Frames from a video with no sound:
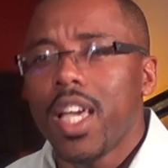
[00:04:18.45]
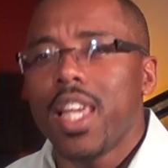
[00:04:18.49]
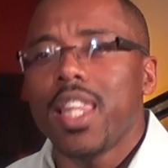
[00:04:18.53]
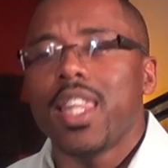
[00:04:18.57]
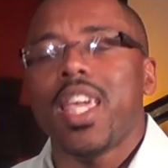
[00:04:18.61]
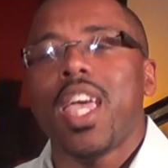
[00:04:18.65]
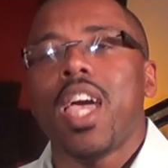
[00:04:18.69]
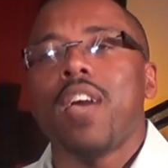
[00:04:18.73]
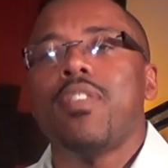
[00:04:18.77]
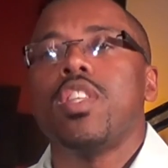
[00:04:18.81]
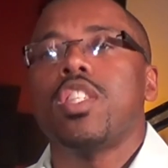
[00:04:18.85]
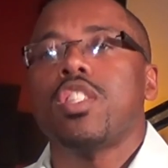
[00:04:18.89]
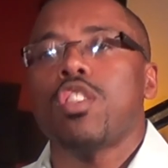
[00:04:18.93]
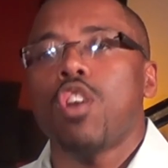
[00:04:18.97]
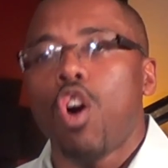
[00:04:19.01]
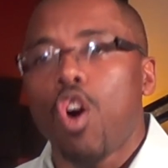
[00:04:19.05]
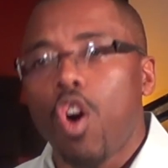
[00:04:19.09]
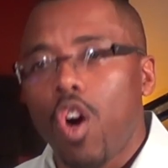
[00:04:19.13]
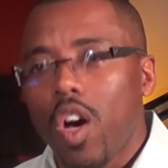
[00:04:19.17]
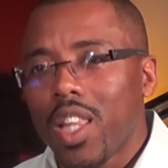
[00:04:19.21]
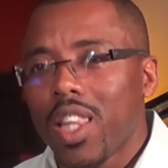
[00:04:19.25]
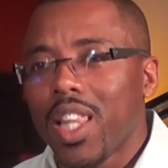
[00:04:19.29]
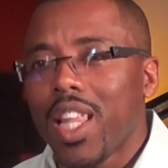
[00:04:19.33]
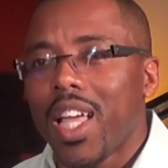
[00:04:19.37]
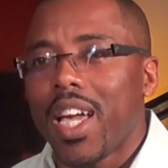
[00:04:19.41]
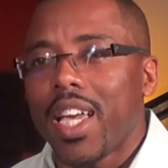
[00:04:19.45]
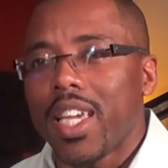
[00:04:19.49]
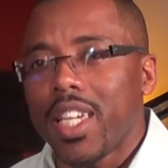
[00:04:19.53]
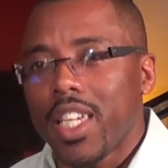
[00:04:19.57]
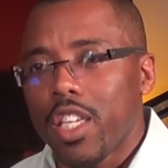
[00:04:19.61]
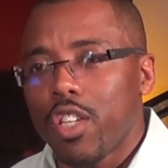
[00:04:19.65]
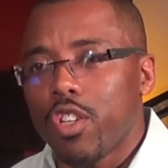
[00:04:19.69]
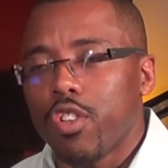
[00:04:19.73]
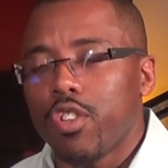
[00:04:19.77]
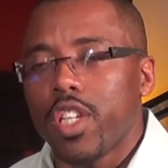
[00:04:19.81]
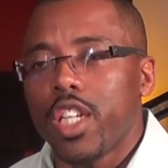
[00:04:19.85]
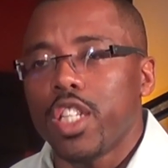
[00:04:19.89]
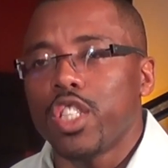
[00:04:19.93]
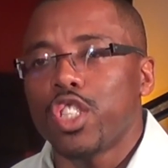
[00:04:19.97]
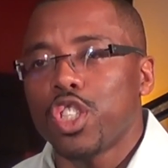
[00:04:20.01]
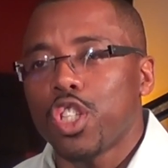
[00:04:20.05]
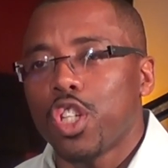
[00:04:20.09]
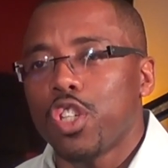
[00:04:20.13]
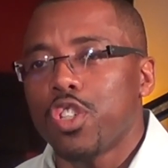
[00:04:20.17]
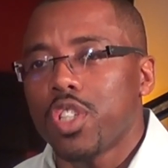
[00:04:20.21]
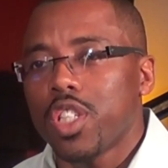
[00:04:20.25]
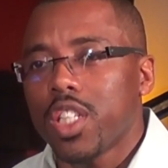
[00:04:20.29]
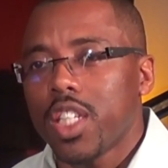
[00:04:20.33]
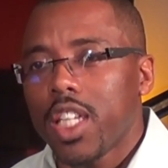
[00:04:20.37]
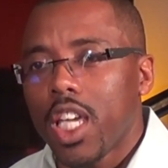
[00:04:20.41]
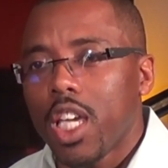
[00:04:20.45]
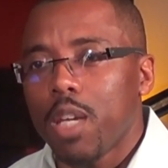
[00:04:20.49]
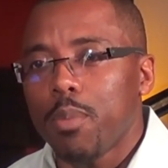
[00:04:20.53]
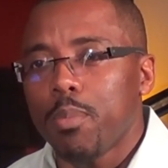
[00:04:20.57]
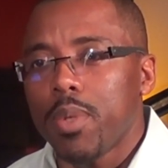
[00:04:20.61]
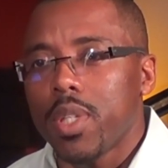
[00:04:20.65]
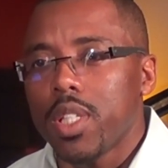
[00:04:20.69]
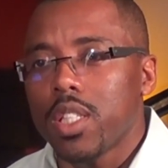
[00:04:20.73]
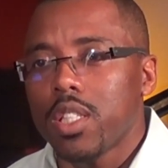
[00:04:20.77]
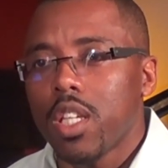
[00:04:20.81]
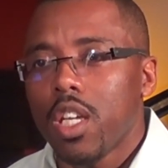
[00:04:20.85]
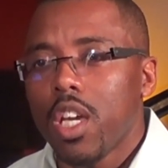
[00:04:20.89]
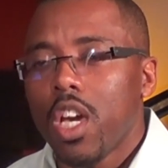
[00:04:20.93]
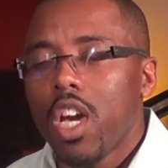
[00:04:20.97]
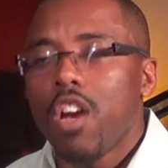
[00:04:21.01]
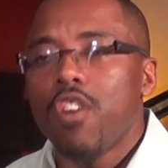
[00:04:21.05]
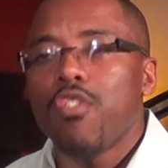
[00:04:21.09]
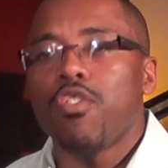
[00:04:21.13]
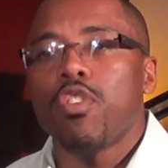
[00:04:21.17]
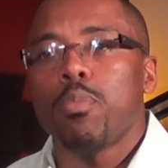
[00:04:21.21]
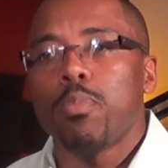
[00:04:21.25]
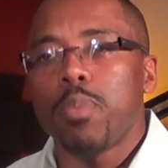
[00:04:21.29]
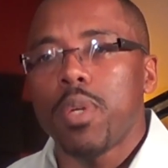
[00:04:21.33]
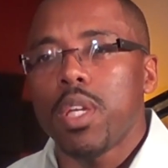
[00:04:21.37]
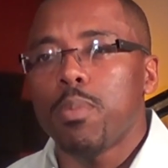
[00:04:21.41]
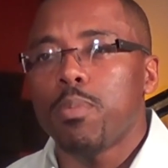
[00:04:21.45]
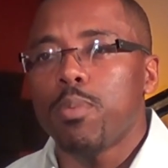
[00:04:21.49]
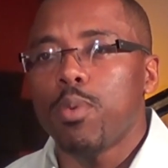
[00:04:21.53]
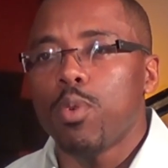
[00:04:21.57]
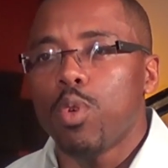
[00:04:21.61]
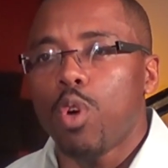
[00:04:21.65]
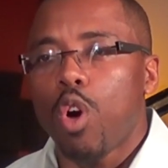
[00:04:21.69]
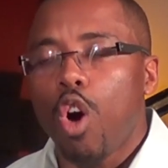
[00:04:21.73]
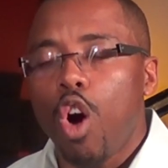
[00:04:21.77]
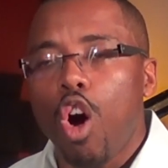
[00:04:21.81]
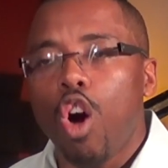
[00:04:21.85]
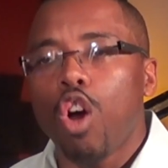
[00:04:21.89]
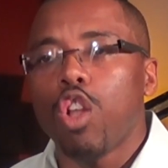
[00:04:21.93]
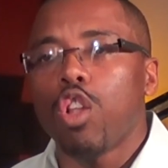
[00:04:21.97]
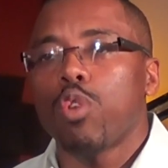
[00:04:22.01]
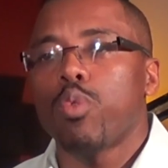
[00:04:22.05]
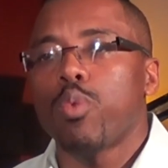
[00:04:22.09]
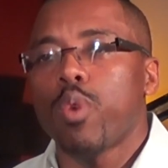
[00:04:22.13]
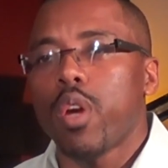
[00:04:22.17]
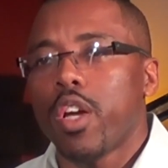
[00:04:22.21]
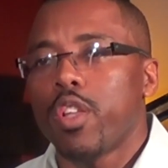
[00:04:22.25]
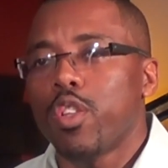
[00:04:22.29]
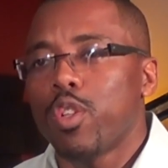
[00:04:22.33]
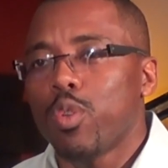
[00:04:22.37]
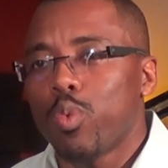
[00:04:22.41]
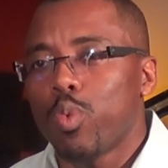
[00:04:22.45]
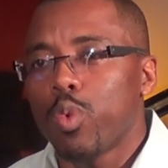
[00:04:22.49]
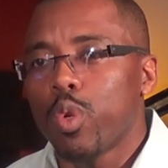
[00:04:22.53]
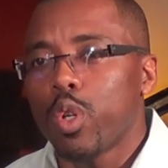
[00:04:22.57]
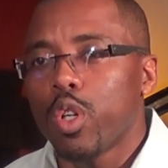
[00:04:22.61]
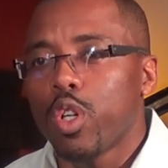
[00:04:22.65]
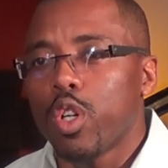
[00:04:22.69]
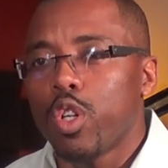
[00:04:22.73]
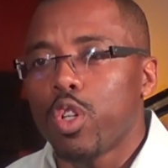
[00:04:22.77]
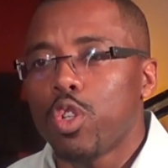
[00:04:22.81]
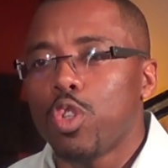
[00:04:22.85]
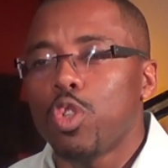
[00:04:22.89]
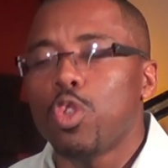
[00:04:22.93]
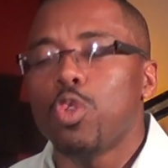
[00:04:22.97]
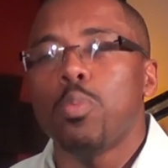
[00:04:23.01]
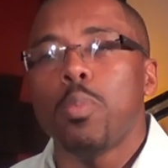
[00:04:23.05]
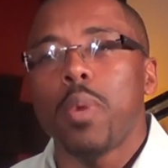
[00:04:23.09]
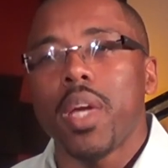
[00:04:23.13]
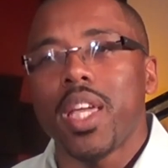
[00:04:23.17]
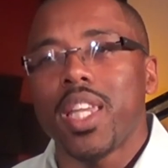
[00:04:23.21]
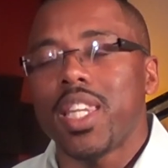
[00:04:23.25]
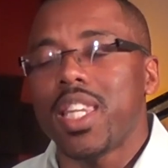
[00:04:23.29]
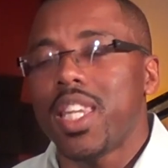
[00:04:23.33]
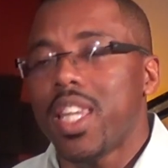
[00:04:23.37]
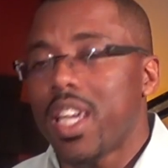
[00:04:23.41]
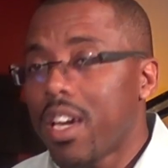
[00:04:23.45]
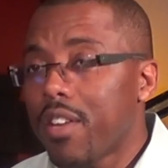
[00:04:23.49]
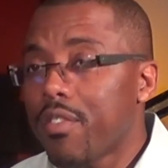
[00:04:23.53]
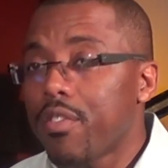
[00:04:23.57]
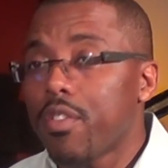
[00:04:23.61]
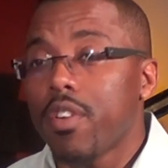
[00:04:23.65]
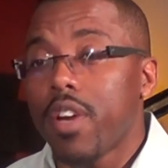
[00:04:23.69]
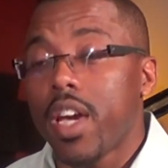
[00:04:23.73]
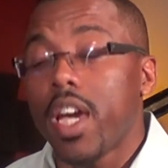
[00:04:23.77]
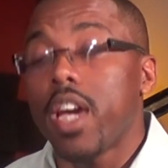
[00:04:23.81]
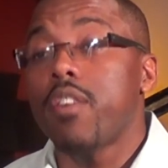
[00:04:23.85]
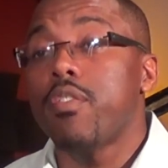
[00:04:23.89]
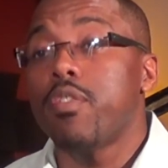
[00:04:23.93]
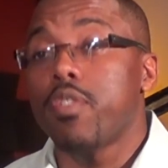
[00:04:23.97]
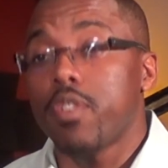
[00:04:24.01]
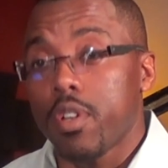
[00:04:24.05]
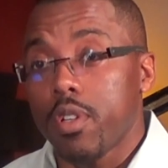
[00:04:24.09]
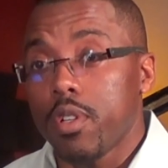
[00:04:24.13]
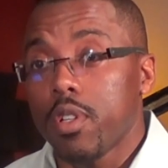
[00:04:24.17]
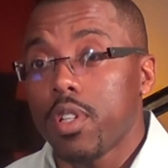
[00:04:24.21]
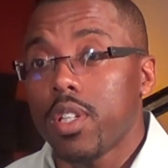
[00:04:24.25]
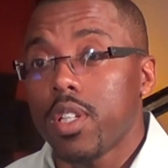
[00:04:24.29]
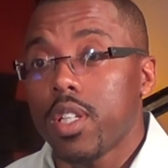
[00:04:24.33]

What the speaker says: they have this online Internet Church Campus for people all around the world who may never ever